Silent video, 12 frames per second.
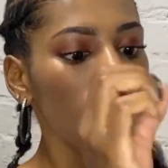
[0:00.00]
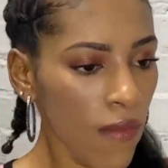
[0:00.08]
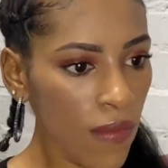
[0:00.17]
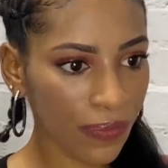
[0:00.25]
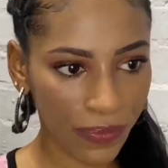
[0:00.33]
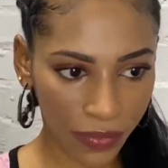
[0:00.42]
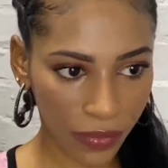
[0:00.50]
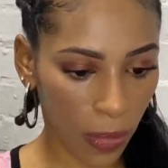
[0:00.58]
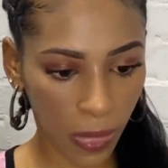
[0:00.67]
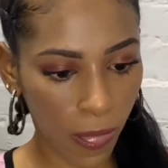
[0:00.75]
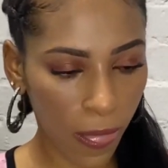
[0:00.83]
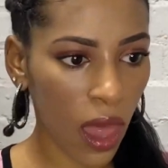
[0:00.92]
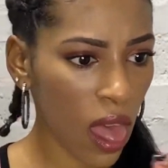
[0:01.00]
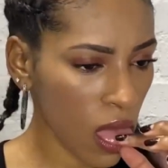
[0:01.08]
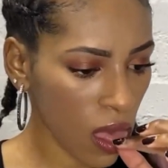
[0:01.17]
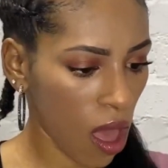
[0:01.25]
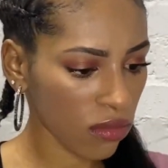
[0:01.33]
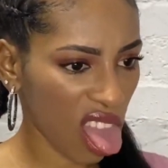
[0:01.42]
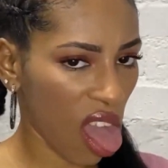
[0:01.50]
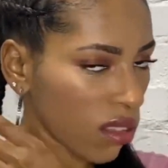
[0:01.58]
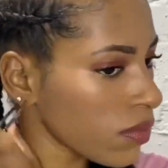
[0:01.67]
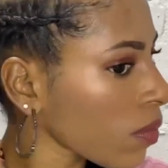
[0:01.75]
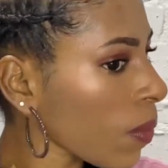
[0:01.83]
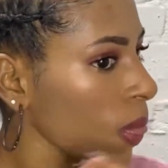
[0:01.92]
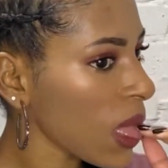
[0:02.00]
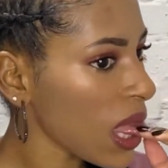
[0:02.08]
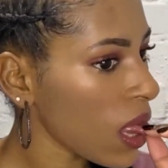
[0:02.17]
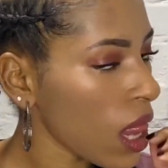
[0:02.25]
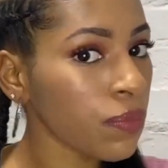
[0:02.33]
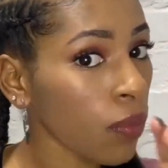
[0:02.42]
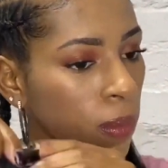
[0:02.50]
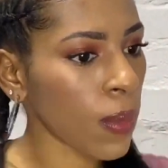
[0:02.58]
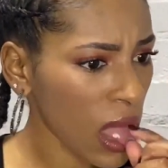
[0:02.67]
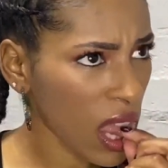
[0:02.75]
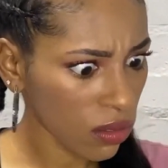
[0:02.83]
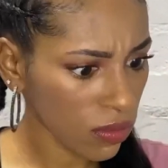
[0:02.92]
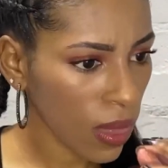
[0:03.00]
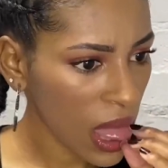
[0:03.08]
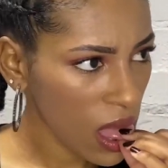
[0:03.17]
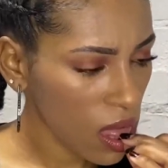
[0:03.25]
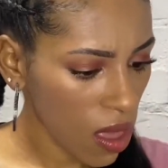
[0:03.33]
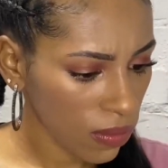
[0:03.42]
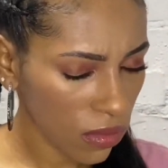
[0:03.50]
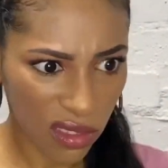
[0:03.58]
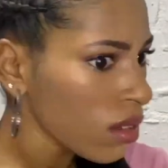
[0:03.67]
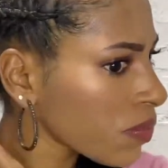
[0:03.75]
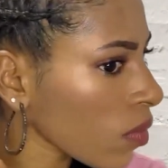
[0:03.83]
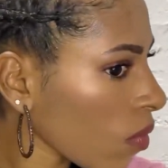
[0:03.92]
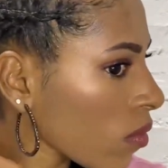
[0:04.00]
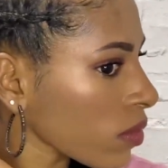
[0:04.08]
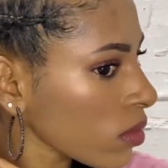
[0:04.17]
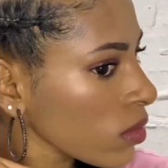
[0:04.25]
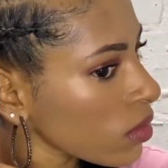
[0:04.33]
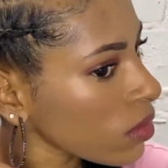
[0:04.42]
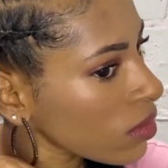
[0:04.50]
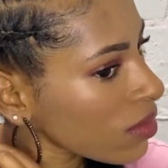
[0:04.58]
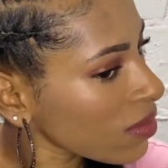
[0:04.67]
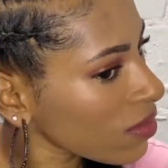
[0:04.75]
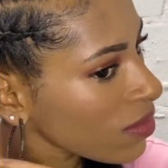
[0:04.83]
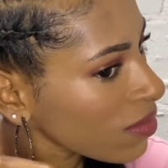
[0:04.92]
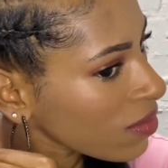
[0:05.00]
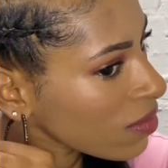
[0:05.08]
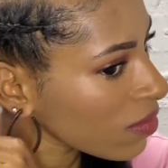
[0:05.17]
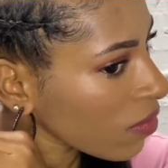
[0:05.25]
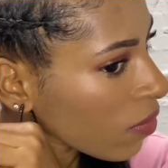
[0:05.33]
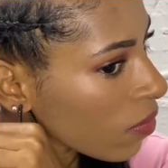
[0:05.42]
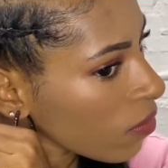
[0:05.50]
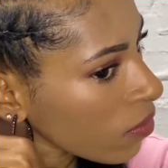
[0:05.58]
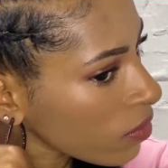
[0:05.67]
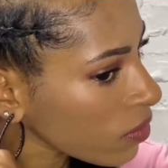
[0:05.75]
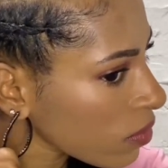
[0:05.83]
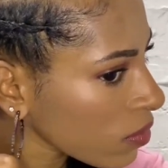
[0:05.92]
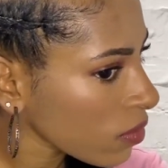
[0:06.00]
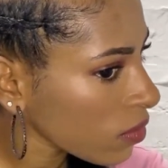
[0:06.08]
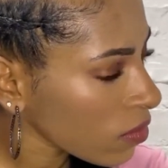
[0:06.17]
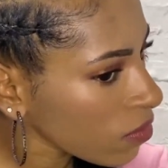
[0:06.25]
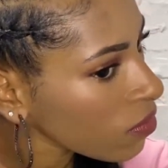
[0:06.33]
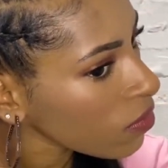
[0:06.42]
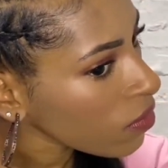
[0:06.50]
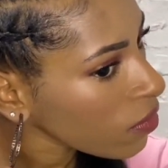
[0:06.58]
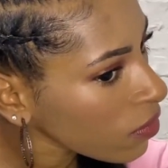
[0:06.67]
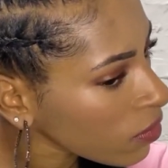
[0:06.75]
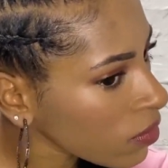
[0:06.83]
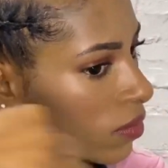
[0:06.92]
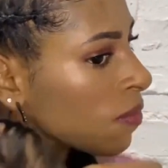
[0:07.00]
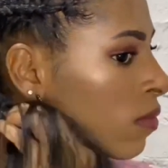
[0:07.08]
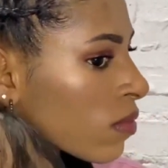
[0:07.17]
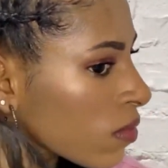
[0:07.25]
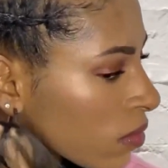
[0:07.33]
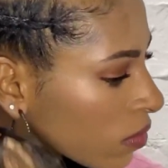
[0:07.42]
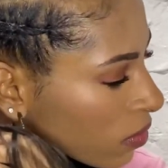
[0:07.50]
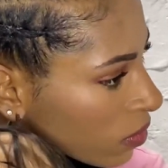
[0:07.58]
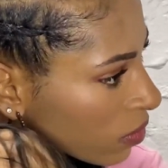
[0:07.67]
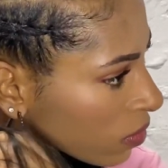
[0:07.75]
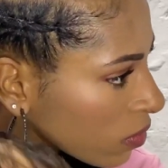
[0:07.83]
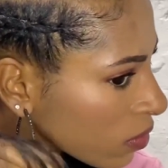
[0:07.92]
I wrapped it around where the weave was showing, where the track was showing, so that it can look more natural.